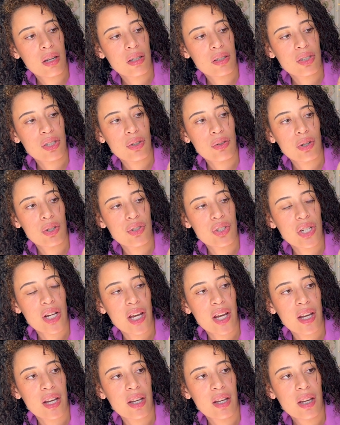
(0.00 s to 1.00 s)
to
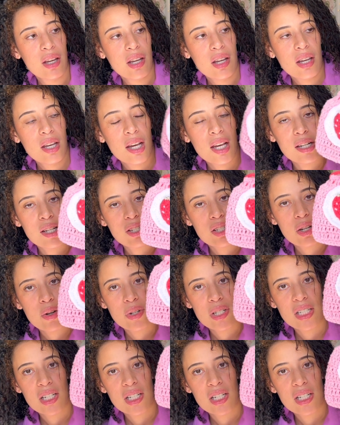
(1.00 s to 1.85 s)
crochet and to sew it